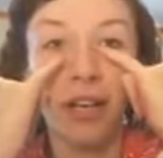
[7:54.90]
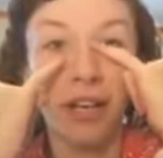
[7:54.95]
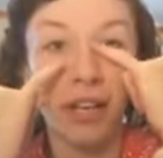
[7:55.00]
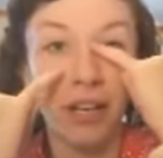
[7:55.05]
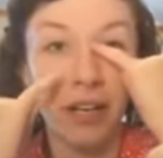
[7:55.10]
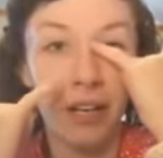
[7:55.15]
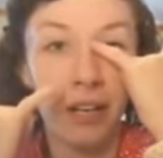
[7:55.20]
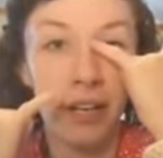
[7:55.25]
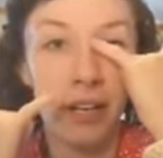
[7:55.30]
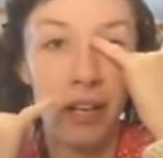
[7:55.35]
right
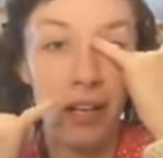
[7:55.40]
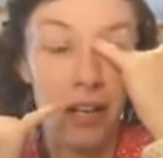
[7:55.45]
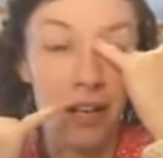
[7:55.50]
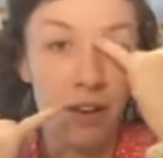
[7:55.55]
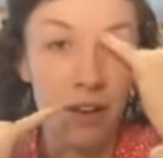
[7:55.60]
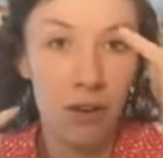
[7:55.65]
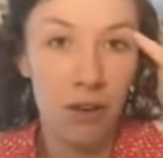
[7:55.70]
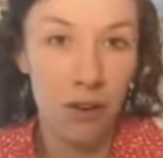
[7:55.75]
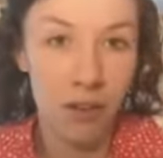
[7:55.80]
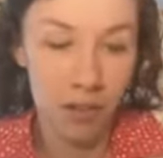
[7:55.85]
here
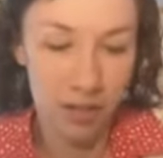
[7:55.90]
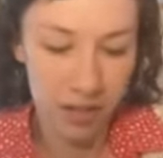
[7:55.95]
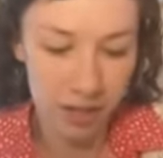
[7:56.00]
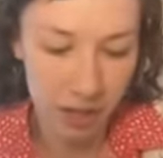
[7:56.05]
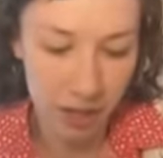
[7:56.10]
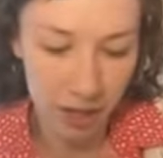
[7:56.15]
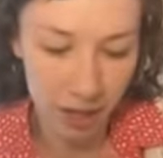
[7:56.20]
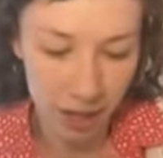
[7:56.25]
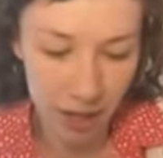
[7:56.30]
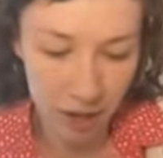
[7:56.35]
and on the
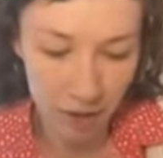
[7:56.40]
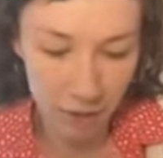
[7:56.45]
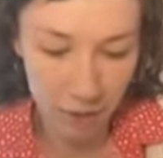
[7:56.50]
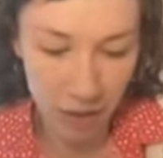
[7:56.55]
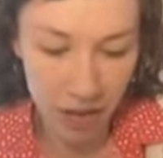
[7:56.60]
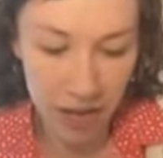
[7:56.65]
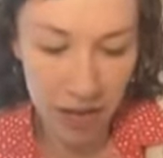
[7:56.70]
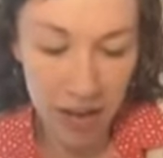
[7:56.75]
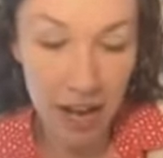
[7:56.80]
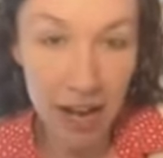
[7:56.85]
center of
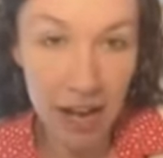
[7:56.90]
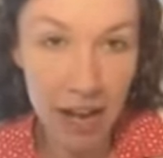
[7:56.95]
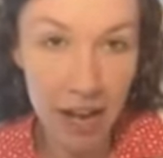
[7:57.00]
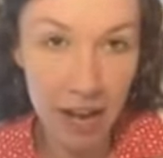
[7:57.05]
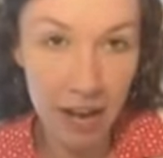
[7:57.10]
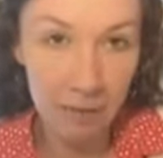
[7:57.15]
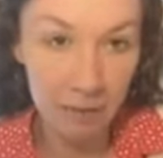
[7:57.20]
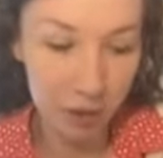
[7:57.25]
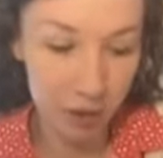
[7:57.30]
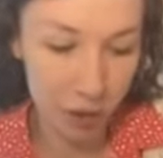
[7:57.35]
my
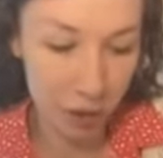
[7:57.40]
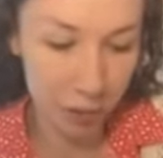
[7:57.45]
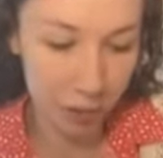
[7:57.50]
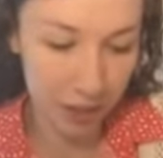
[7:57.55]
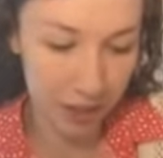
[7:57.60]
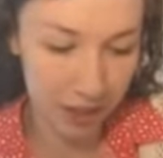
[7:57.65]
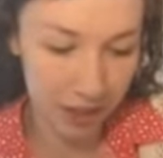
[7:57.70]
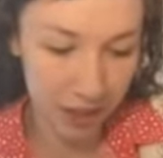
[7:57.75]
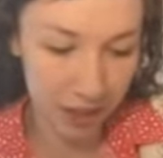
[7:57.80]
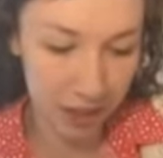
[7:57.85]
eye. I'm
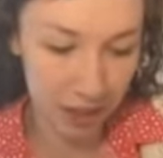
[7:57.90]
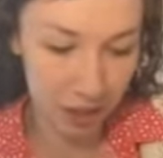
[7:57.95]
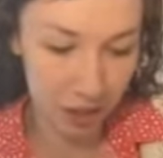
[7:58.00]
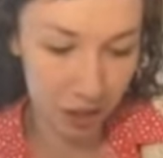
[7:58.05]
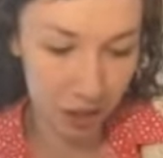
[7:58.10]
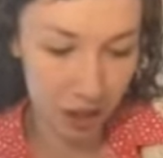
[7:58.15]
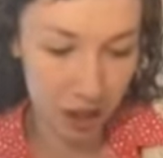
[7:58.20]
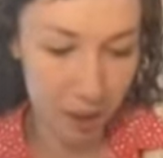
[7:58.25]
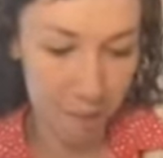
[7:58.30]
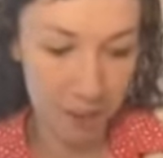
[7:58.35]
super excited
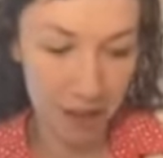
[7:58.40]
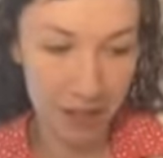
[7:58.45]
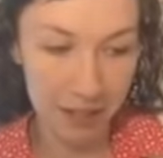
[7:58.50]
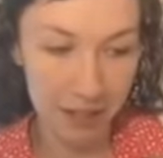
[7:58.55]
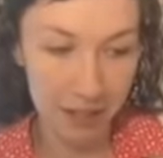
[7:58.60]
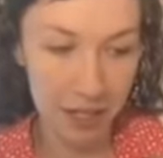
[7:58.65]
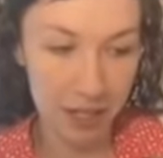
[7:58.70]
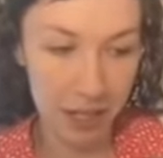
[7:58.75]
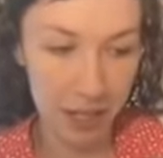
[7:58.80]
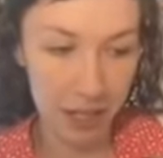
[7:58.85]
to try
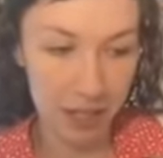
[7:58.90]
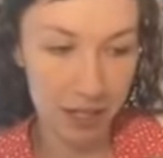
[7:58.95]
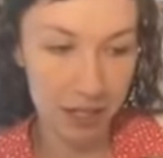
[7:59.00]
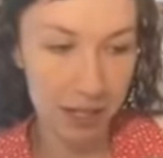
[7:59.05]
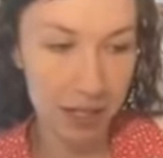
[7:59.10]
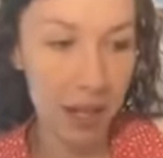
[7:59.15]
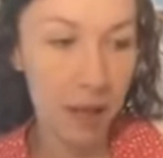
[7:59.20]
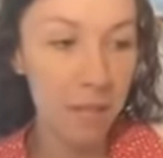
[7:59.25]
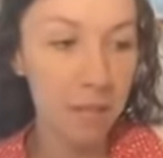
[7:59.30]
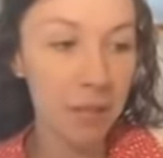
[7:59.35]

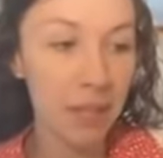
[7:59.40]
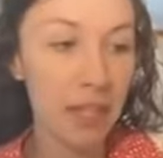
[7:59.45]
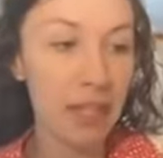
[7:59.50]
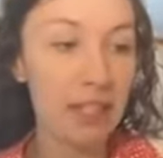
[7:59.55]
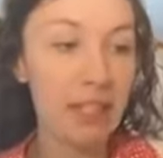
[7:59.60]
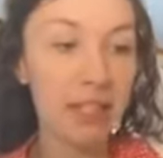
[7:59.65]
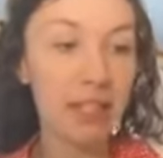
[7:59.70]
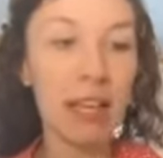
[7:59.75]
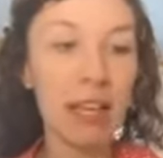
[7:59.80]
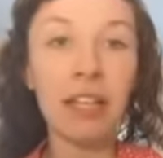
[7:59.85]
Mascara's
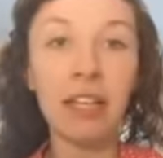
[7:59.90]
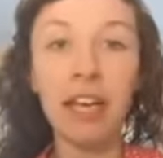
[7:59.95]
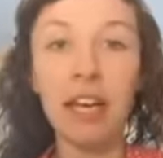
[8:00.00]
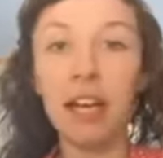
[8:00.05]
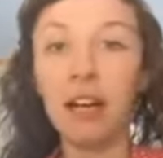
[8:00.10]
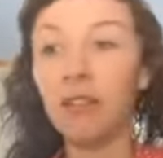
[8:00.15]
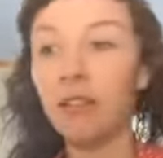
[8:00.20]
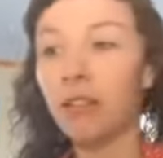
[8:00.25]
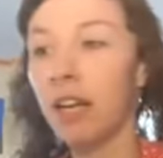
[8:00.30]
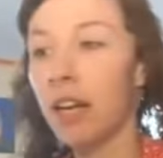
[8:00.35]

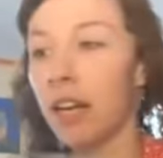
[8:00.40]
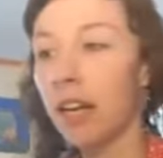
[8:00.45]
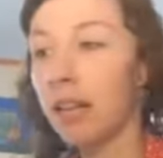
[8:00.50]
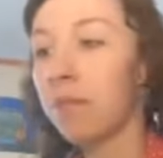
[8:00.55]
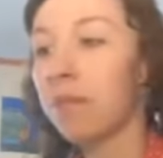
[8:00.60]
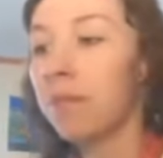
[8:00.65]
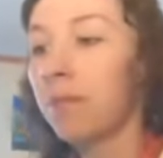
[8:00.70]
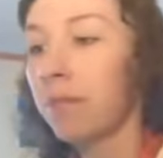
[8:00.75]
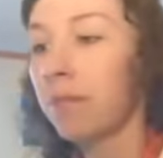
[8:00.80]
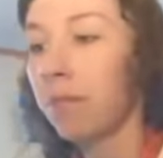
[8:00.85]
skincare
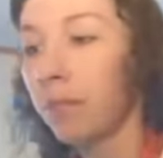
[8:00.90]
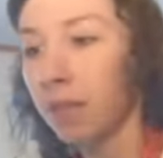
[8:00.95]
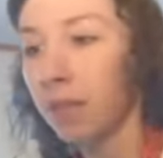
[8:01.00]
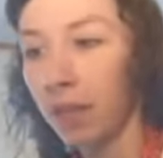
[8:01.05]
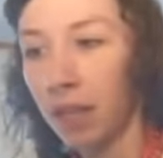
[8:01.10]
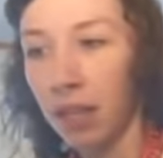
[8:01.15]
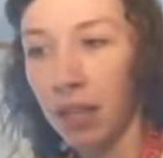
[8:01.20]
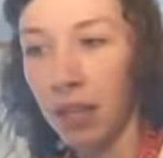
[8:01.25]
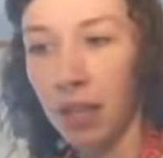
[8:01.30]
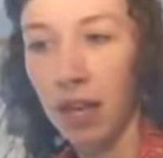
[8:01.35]
line
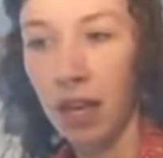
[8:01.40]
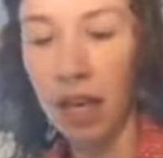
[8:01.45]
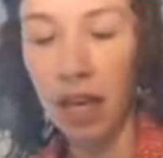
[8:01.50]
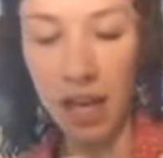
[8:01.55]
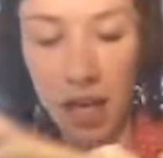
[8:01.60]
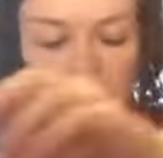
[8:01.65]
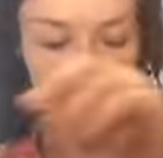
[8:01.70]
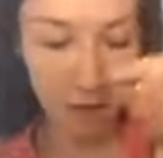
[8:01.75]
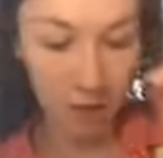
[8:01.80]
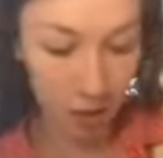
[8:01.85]

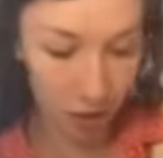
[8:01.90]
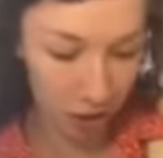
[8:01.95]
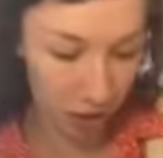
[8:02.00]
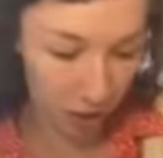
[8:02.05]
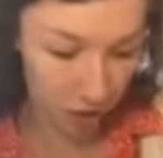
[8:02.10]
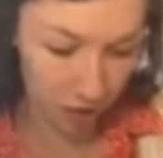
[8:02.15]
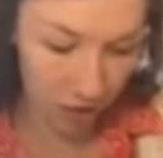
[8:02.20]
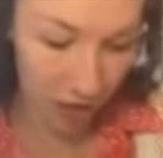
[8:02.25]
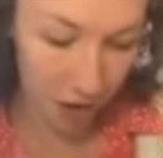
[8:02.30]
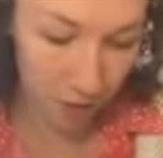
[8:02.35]
and
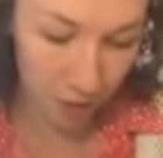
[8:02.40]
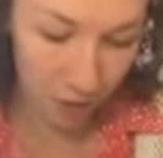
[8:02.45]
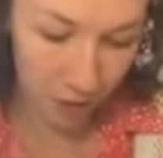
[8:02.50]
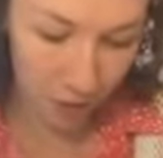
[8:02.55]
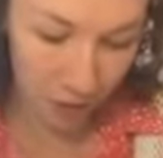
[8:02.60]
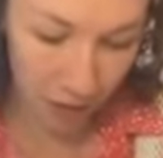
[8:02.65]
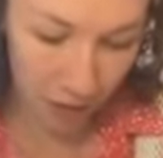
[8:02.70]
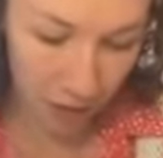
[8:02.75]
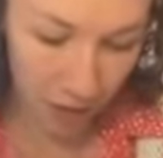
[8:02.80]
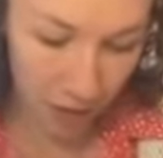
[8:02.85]
share that
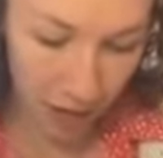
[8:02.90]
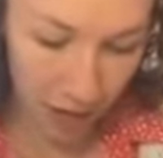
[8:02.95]
with you